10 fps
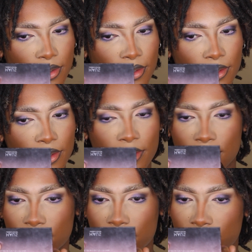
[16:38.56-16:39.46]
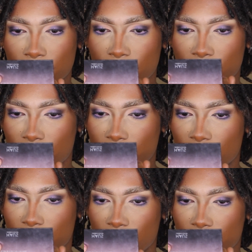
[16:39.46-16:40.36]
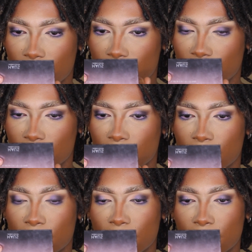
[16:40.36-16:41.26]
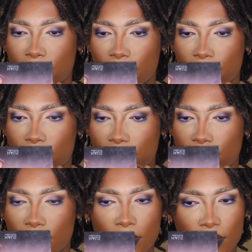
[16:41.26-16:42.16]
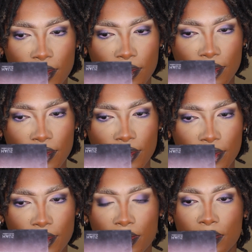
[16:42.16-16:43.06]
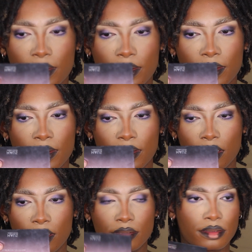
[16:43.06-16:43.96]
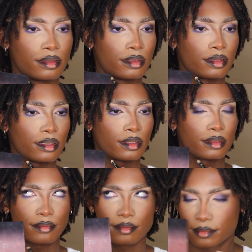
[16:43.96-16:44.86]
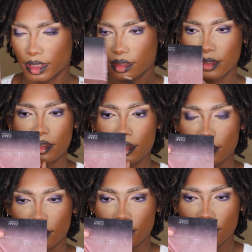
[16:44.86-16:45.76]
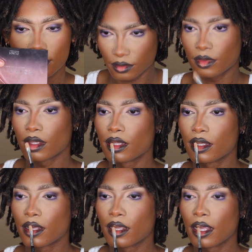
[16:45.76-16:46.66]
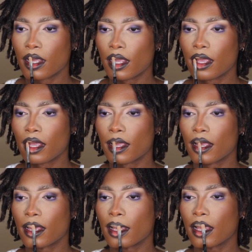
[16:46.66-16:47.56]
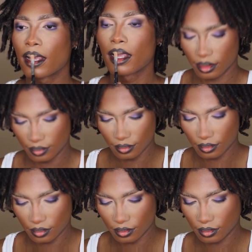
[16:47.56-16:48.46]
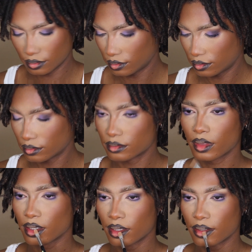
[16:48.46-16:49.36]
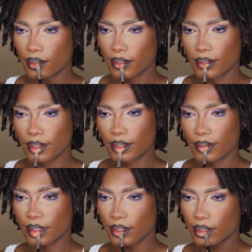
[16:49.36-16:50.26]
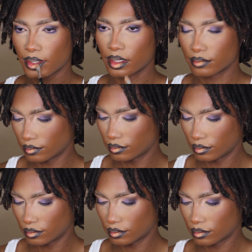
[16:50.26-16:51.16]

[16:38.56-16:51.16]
And also, I didn't, like, show the products that I was using for my lips, so I'm using the LA Girl Precision Eyeliner in the shade Dark Brown, and I'm using the Makeup Forever